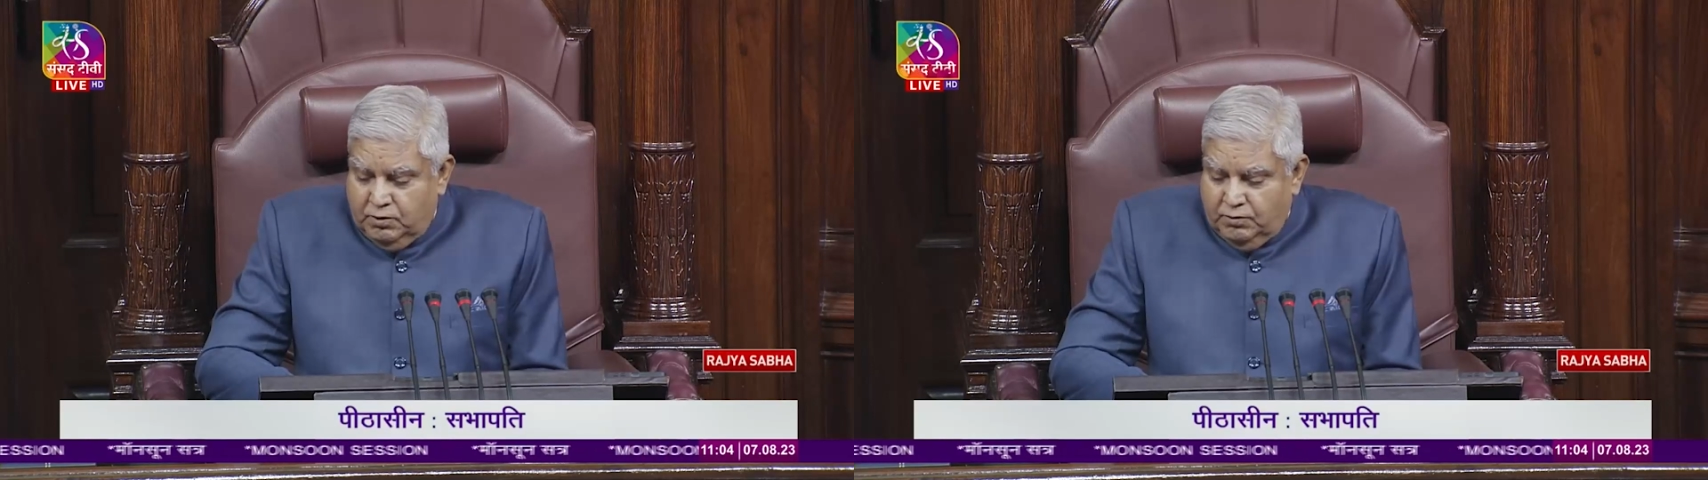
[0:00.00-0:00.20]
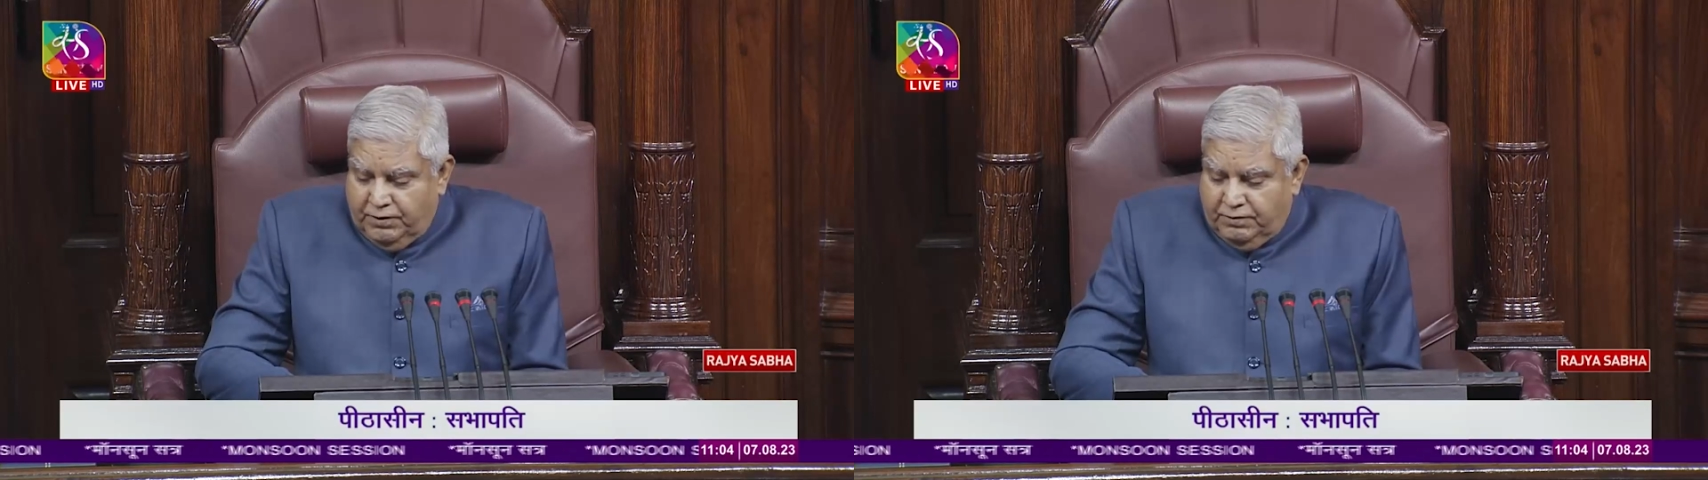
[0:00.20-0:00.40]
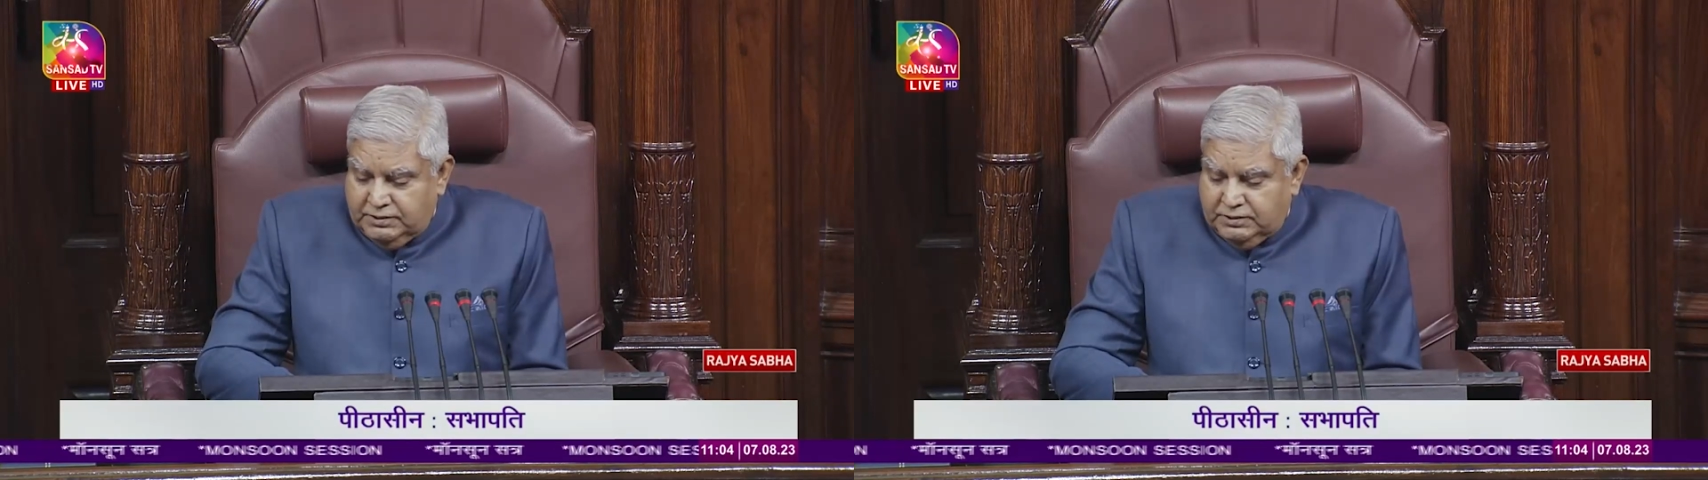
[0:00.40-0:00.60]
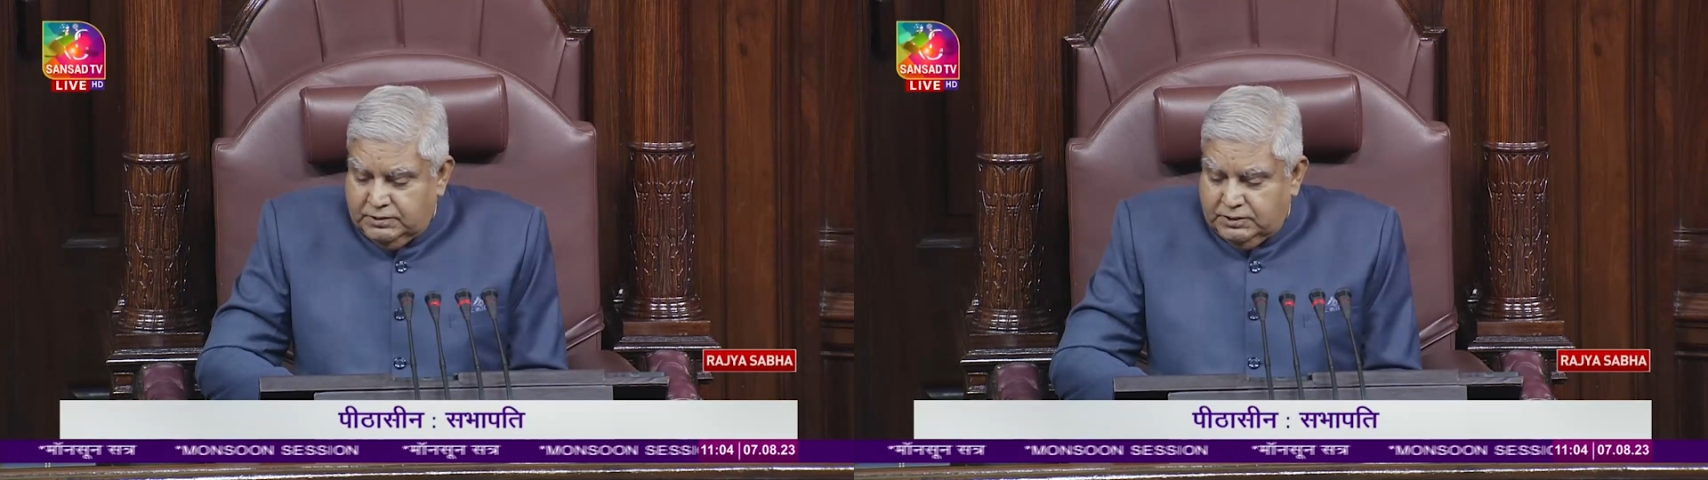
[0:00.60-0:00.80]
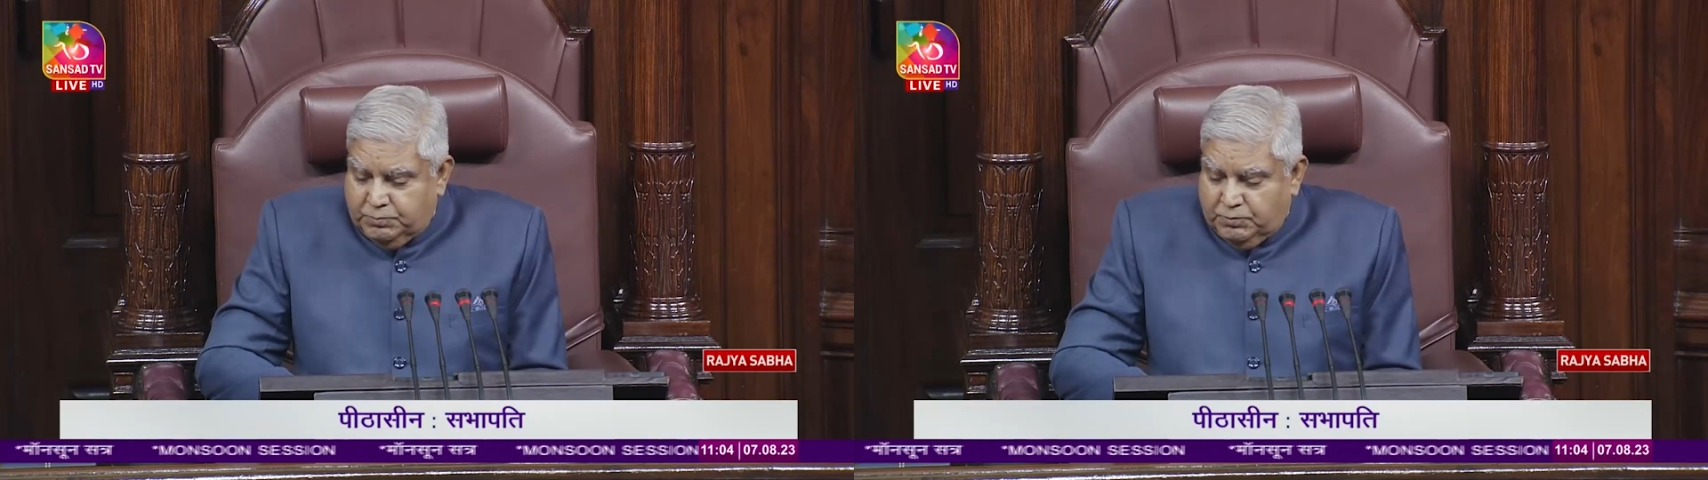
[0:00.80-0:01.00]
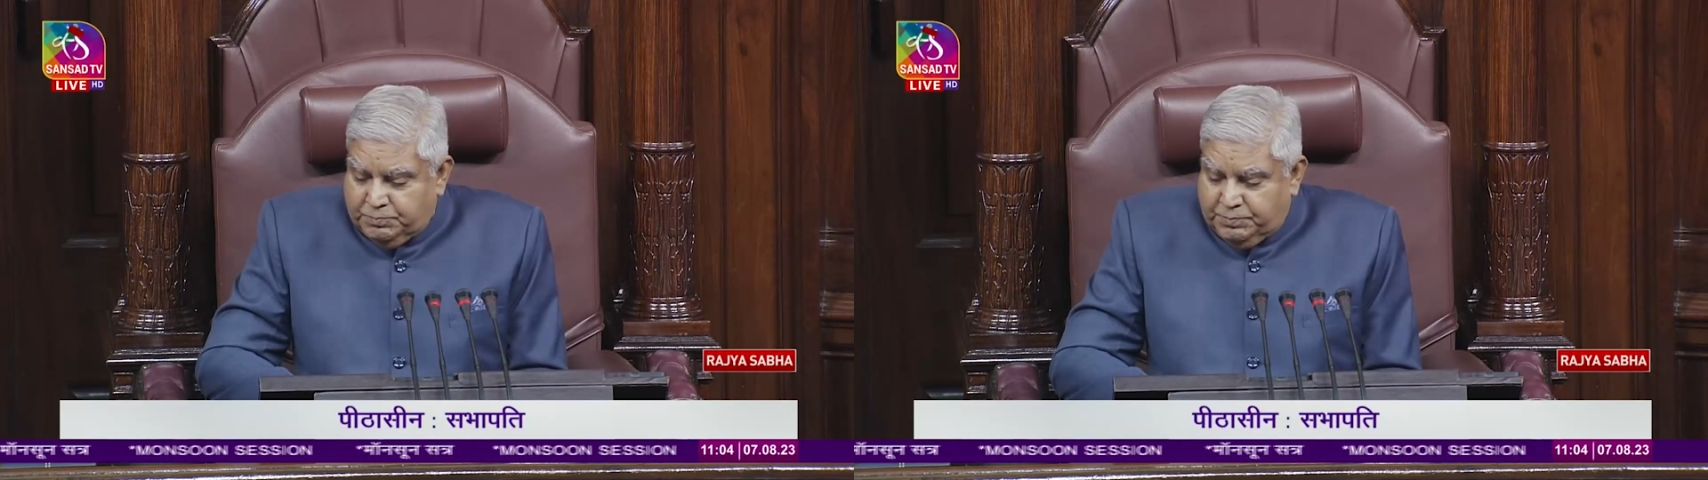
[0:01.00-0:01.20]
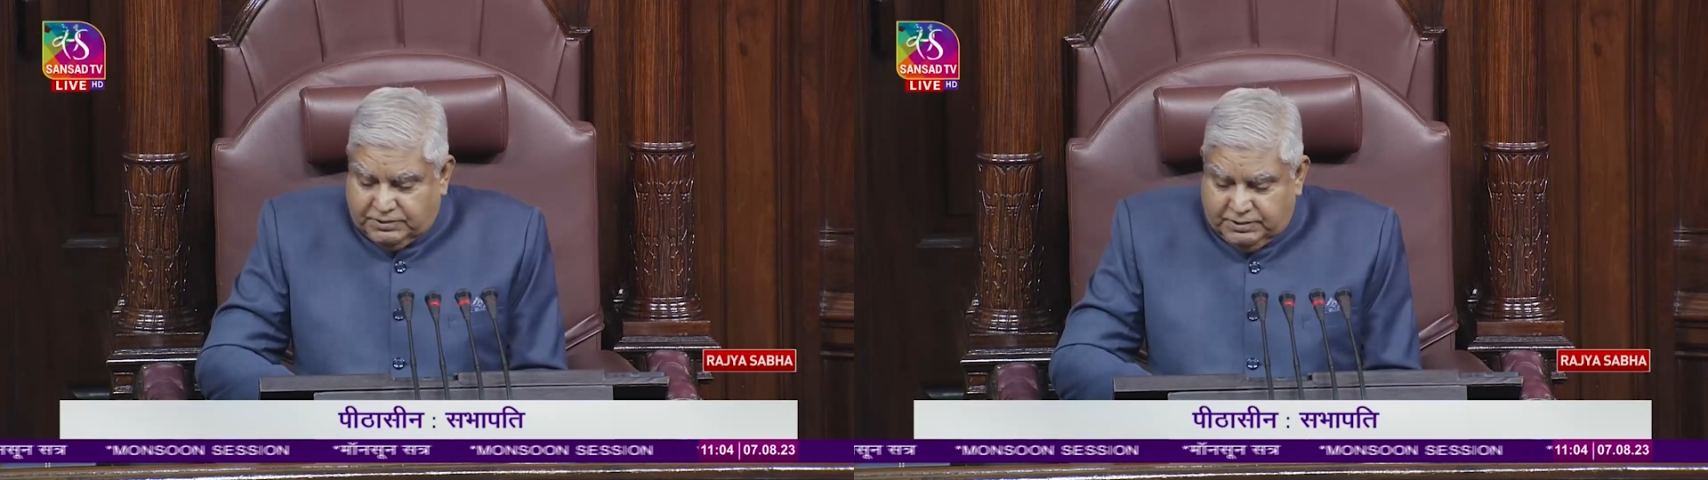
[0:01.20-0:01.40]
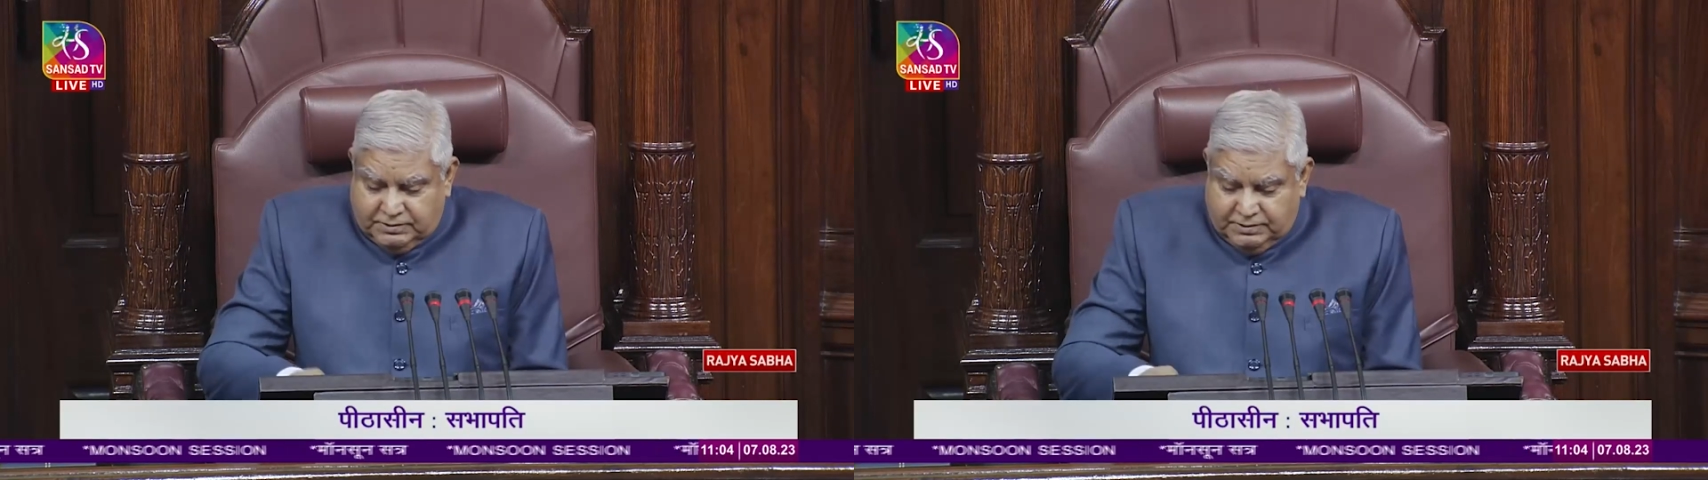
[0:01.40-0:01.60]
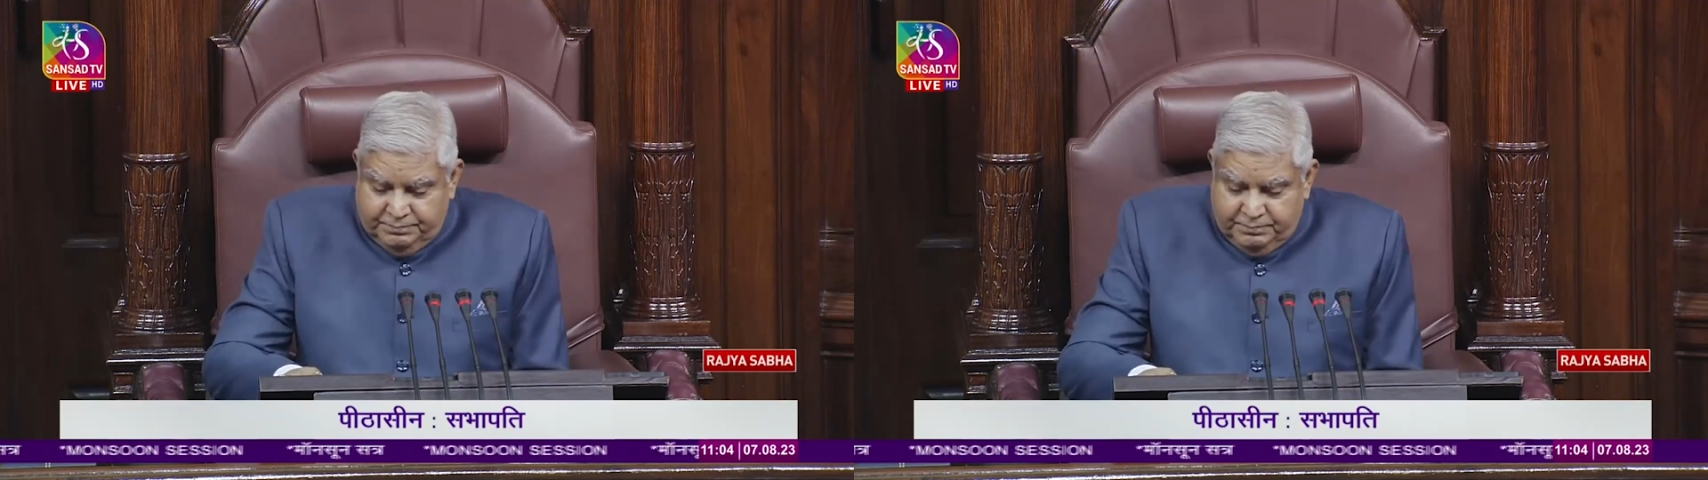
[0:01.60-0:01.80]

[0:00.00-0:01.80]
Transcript: of our sports persons.